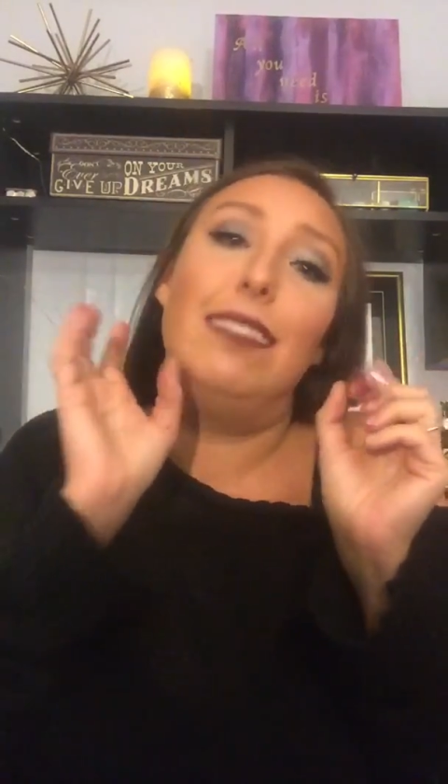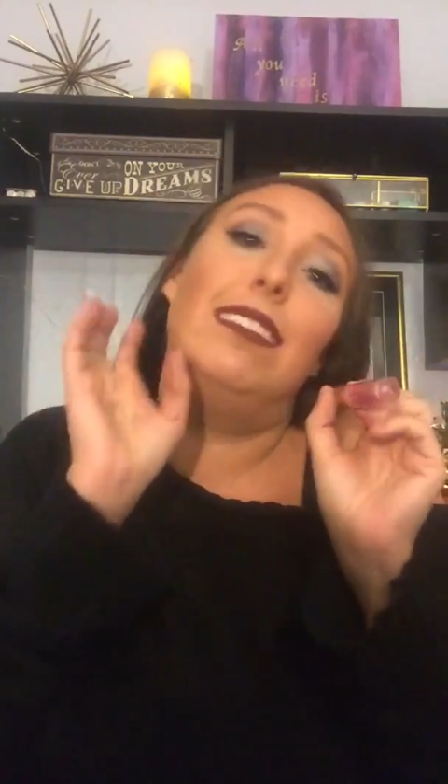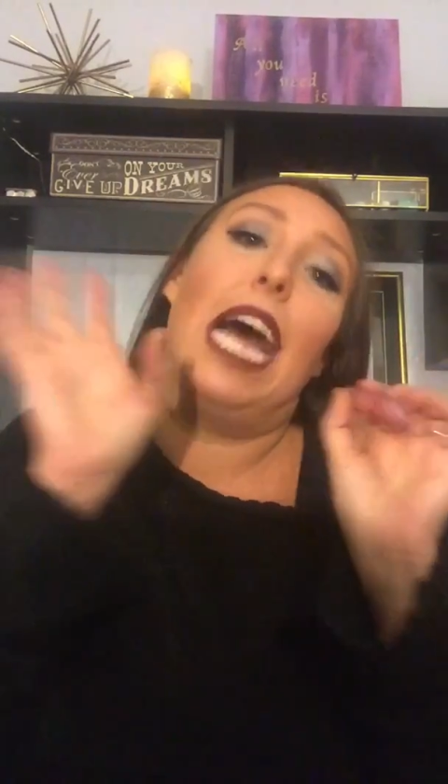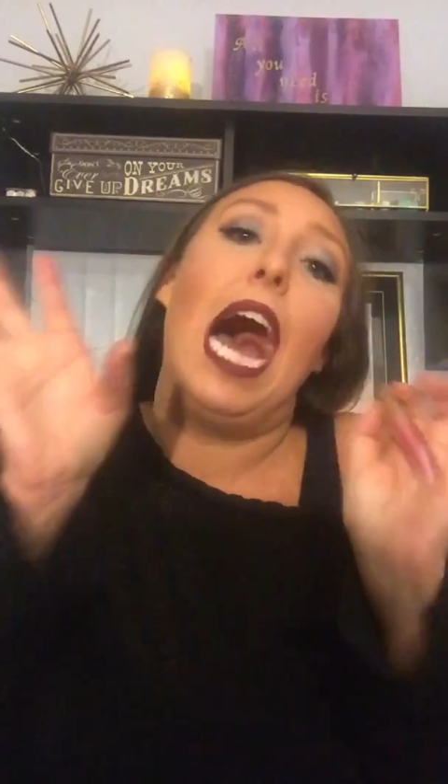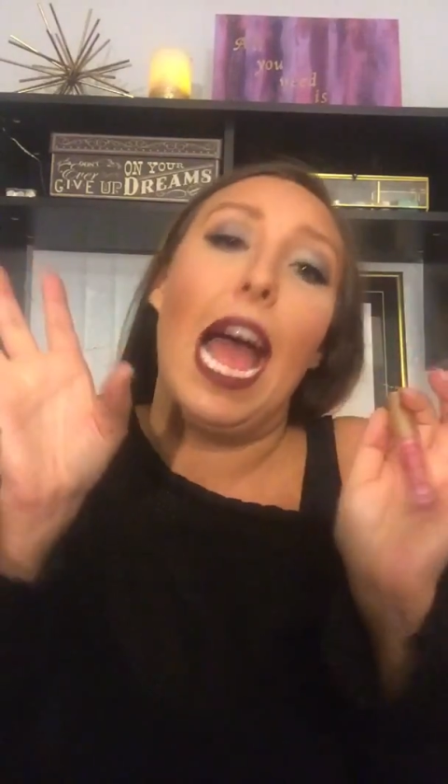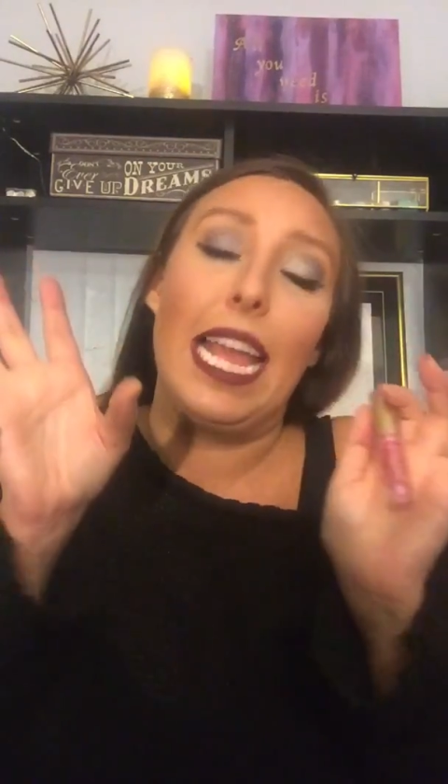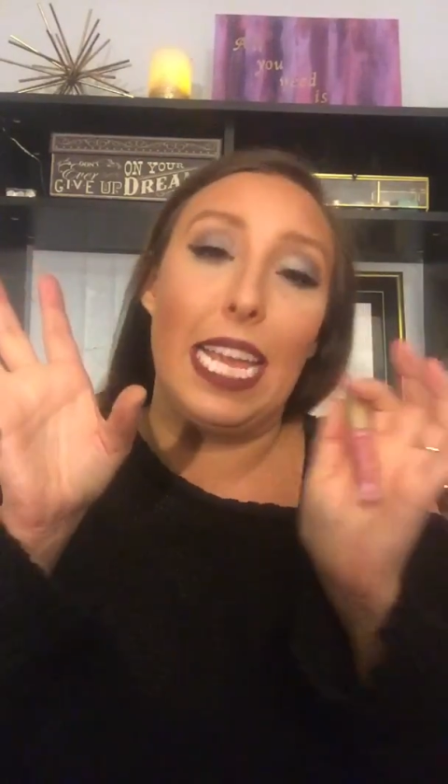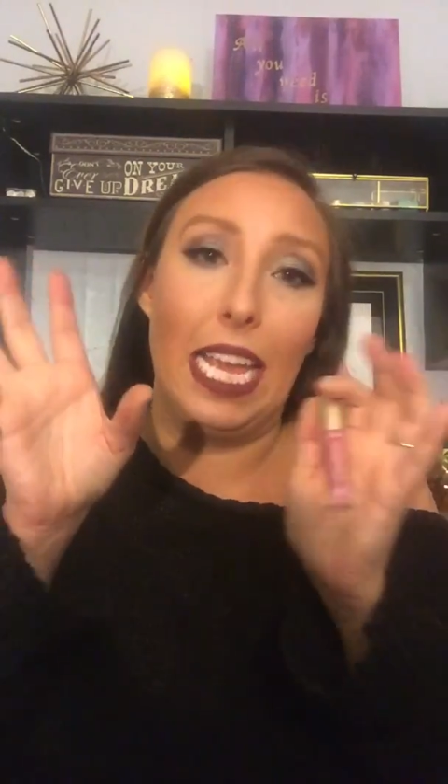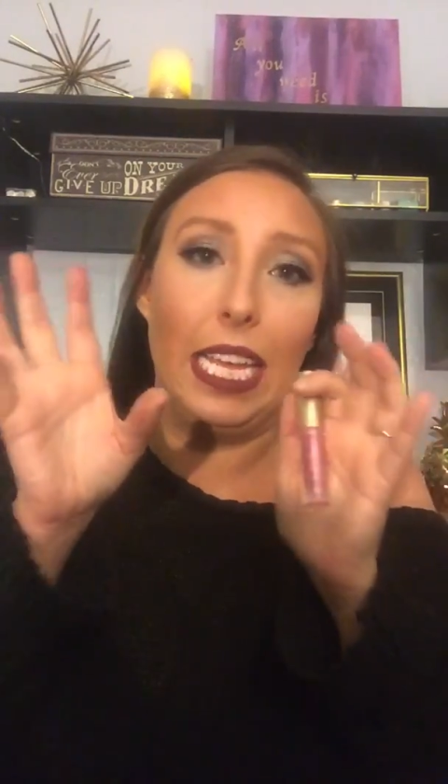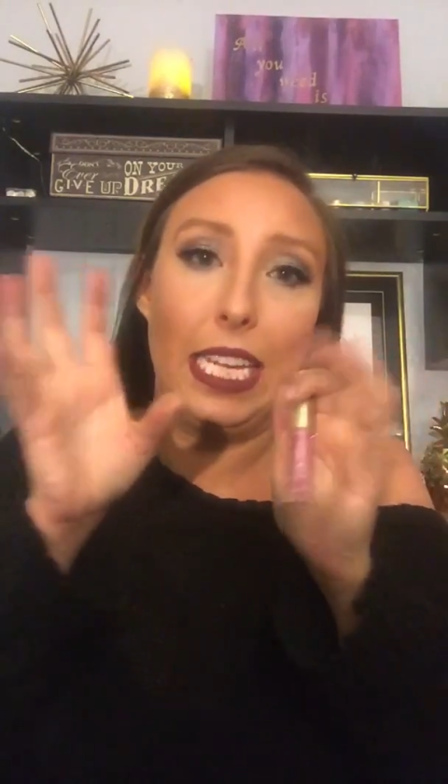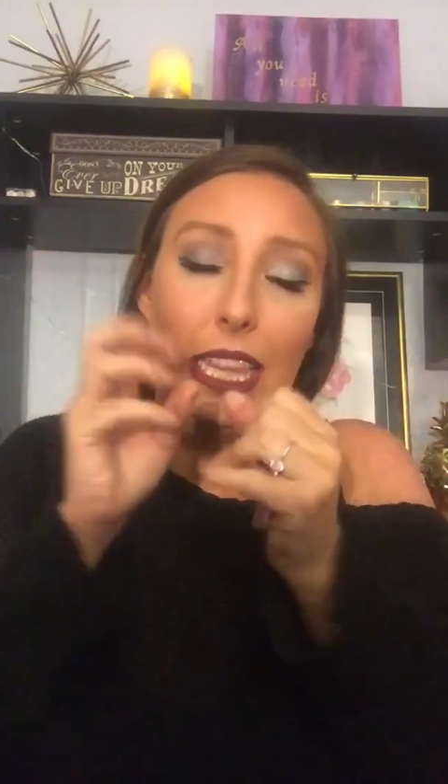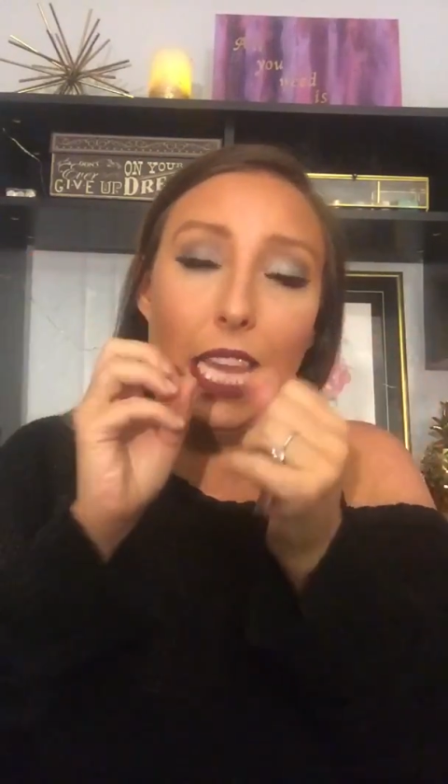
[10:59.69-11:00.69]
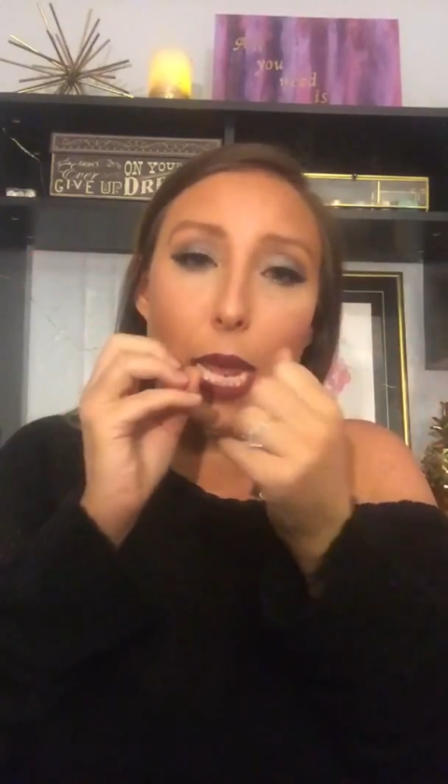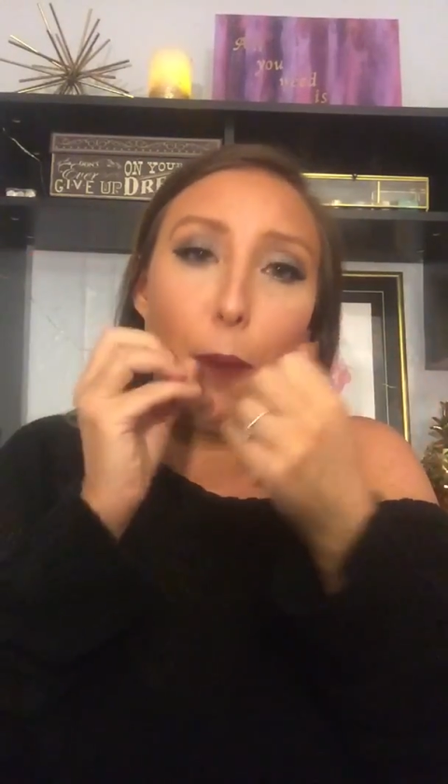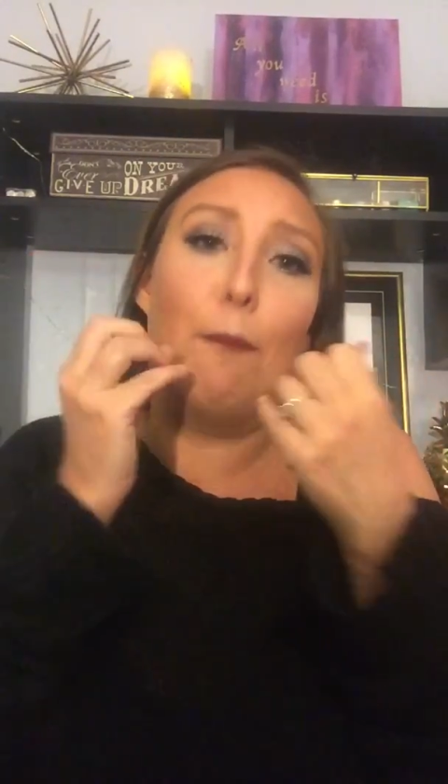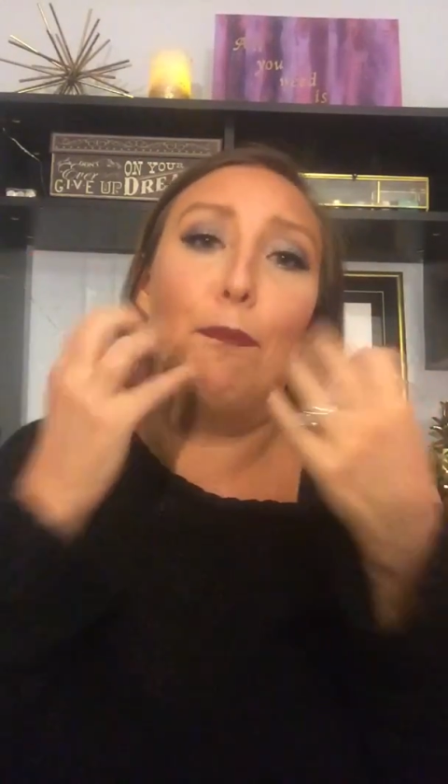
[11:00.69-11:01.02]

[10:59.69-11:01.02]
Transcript: dying and like